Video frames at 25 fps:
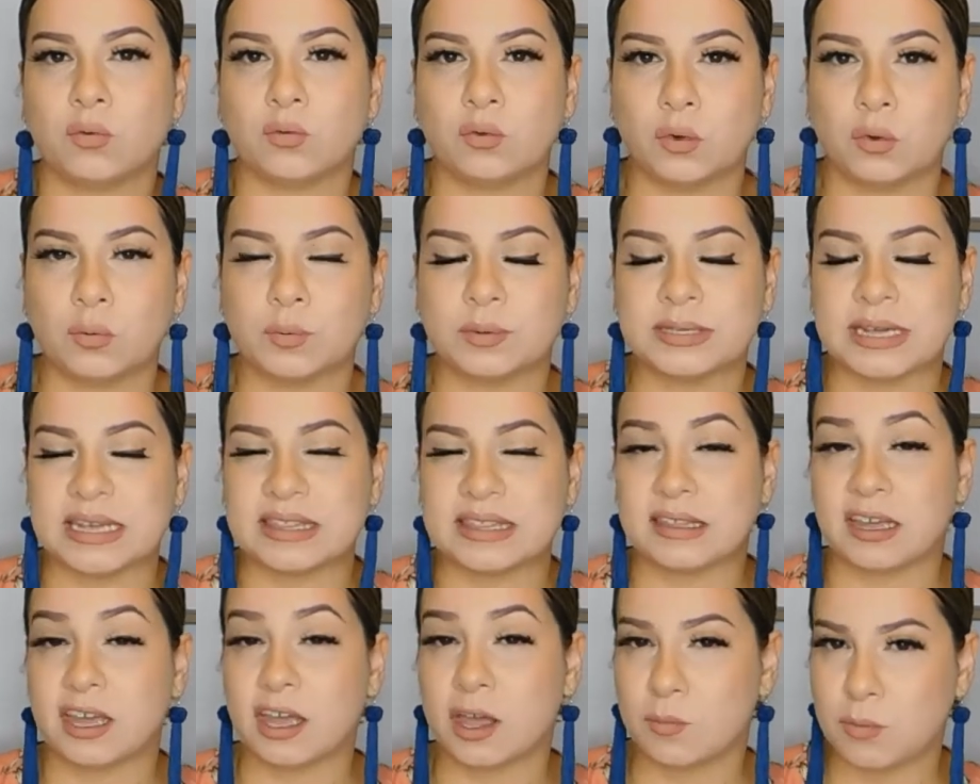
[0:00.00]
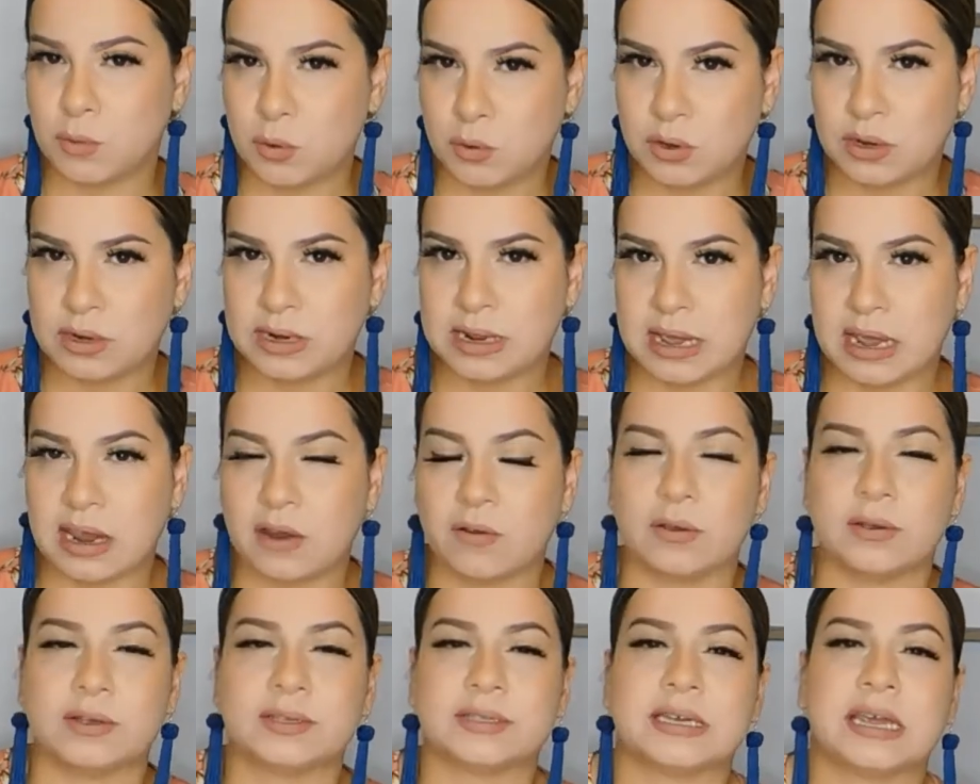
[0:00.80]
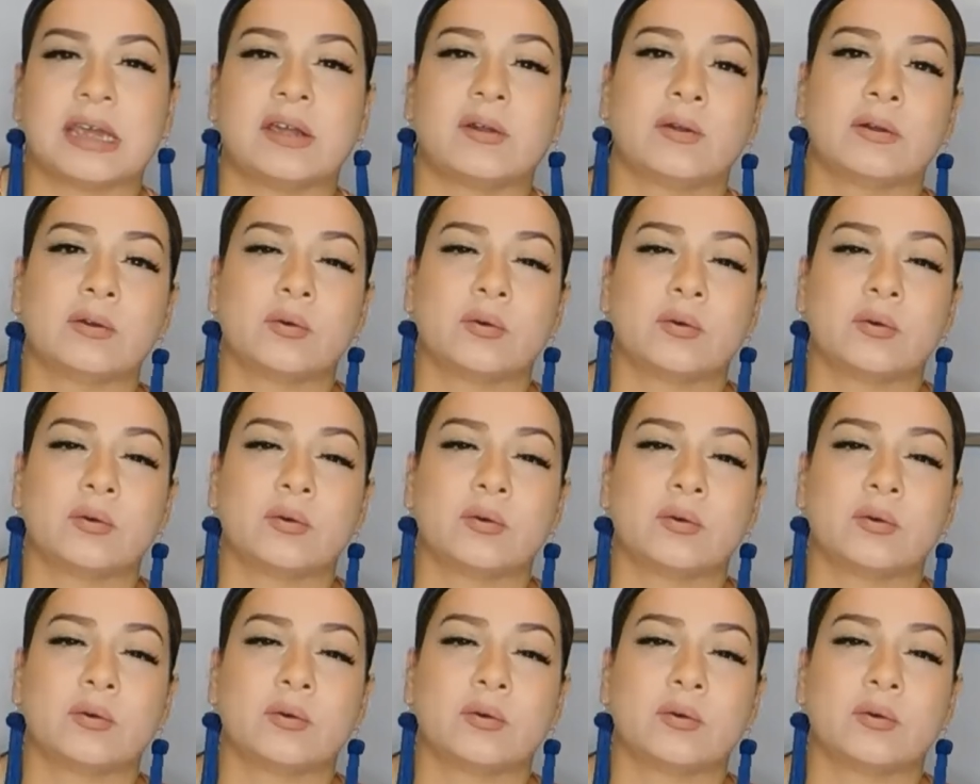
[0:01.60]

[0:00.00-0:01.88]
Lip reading: rooms, like the community areas, the area